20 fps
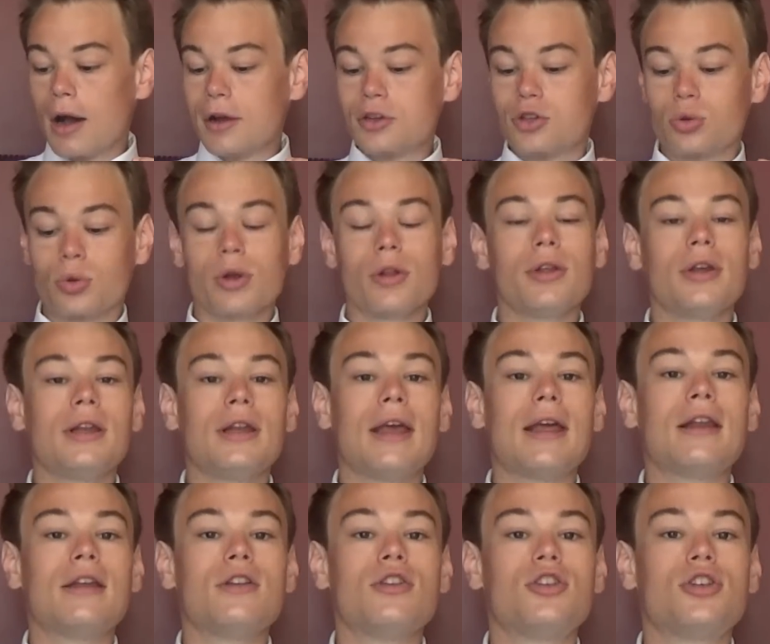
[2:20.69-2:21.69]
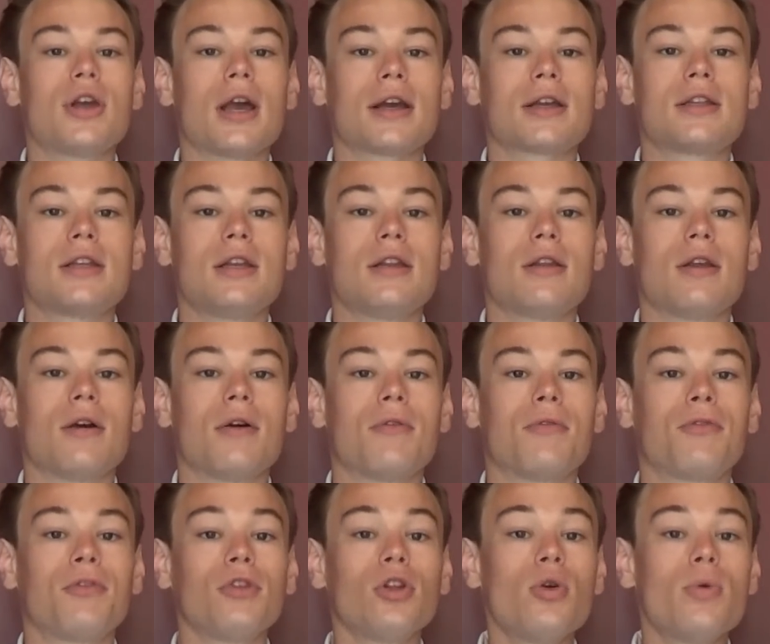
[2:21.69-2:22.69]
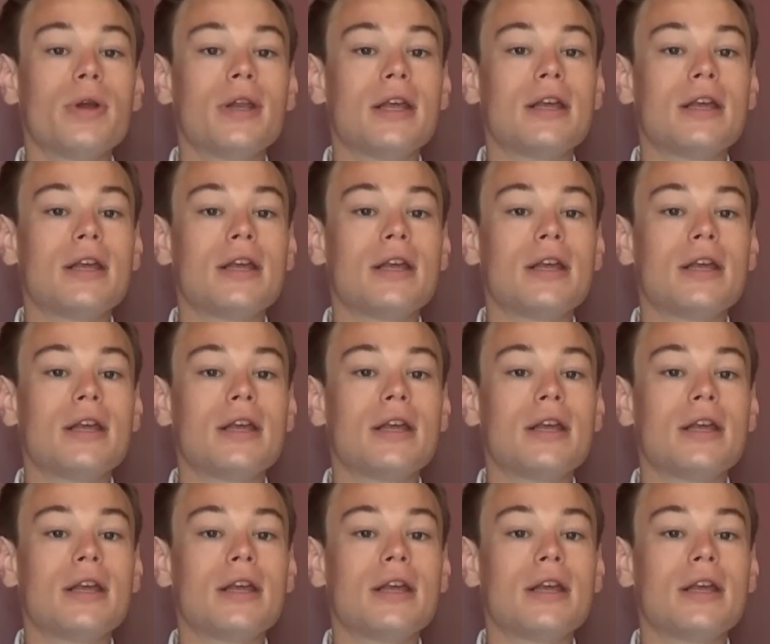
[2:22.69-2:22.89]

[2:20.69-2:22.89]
drilling and injecting fluid